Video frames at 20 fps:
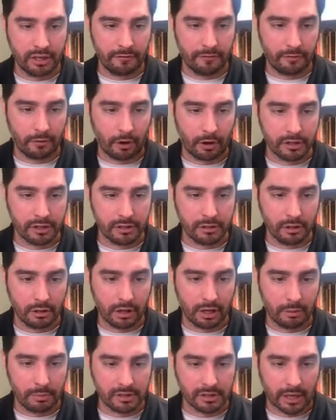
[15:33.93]
going
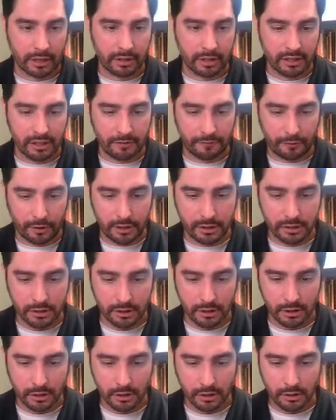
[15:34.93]
to be slightly different.
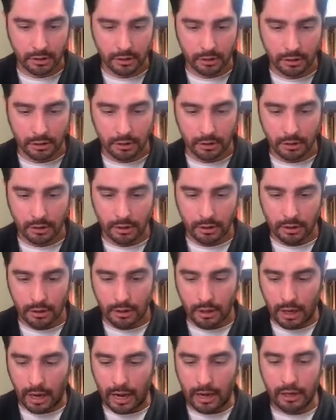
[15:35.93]

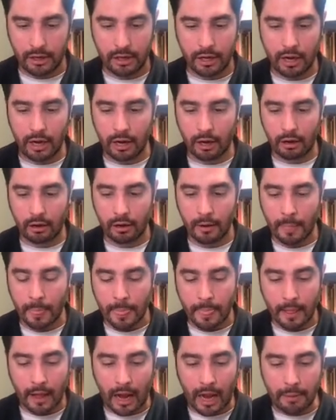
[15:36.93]
And here,
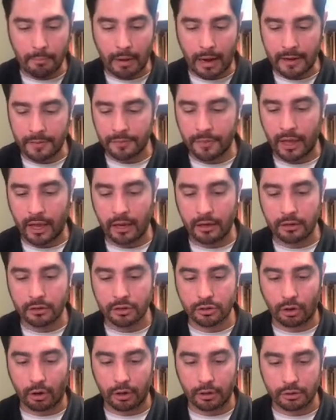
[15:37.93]
I might then
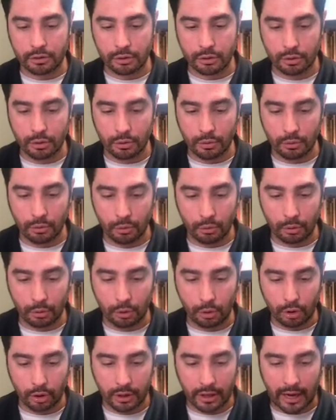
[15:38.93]
start to
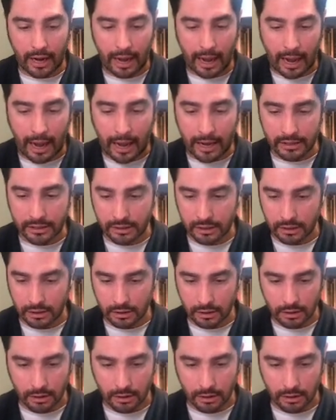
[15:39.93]
look at